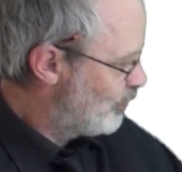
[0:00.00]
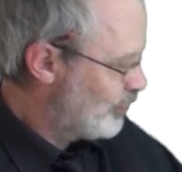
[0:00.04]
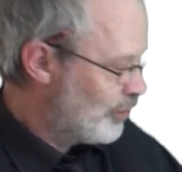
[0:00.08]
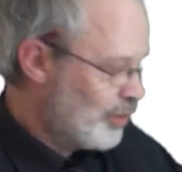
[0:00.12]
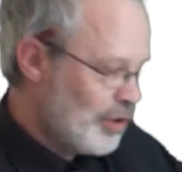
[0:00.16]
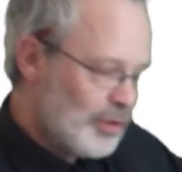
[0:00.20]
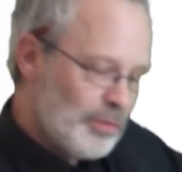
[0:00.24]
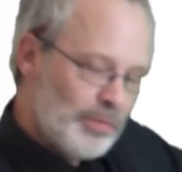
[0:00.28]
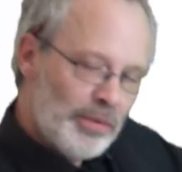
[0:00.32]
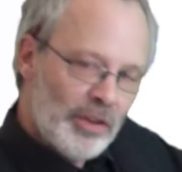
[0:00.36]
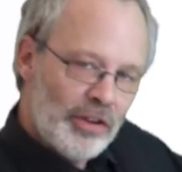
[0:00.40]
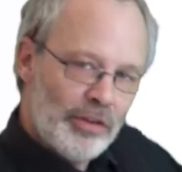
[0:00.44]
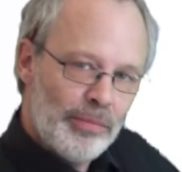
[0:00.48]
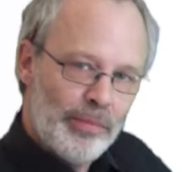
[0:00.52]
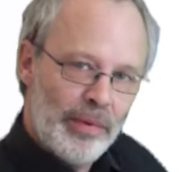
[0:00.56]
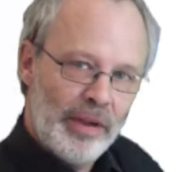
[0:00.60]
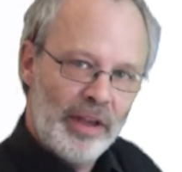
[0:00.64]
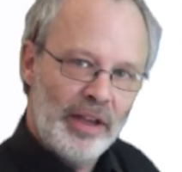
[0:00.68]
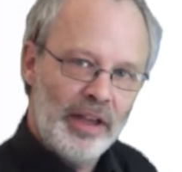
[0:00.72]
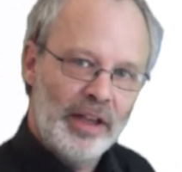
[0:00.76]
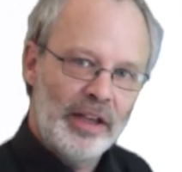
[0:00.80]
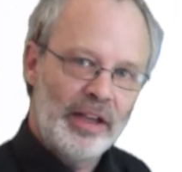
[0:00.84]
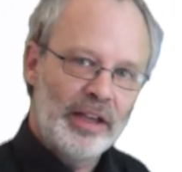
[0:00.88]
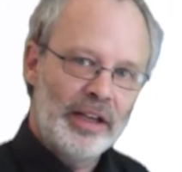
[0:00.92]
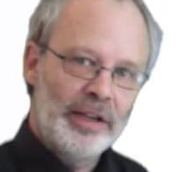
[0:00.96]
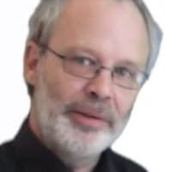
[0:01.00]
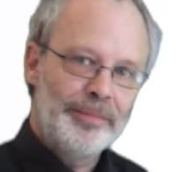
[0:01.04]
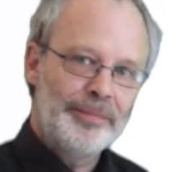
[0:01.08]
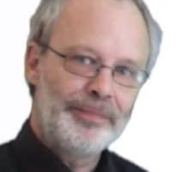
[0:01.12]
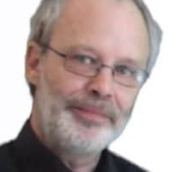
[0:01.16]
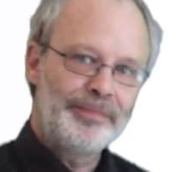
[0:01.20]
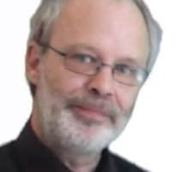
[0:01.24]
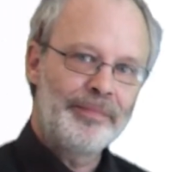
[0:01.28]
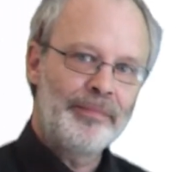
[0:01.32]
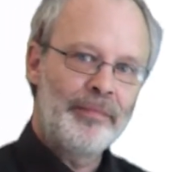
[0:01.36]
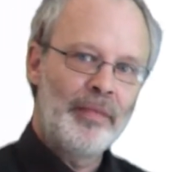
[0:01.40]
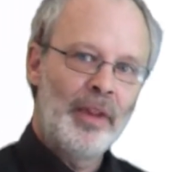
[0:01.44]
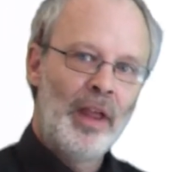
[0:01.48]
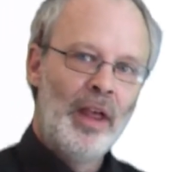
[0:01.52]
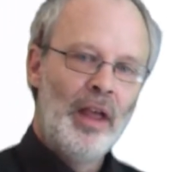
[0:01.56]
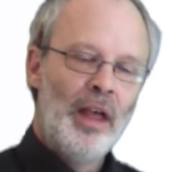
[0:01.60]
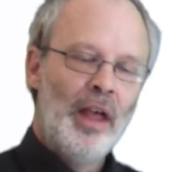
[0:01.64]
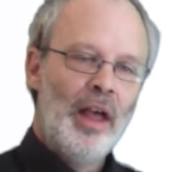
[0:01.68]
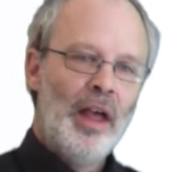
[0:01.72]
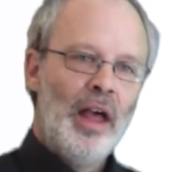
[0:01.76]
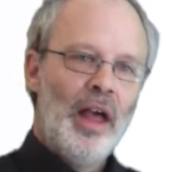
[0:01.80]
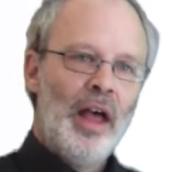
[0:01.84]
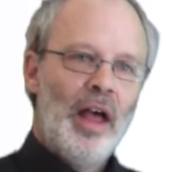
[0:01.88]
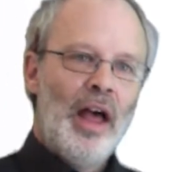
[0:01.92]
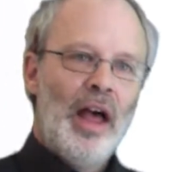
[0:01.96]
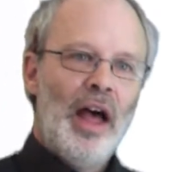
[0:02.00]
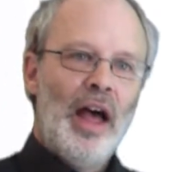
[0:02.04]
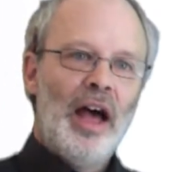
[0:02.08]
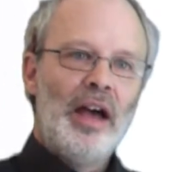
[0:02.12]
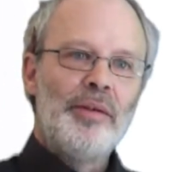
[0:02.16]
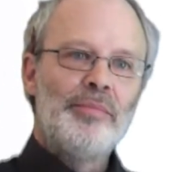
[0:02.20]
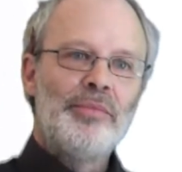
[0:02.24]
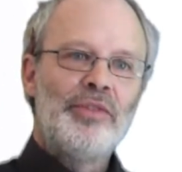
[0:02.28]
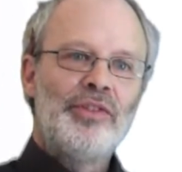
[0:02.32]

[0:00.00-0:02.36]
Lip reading: scoop this bit here.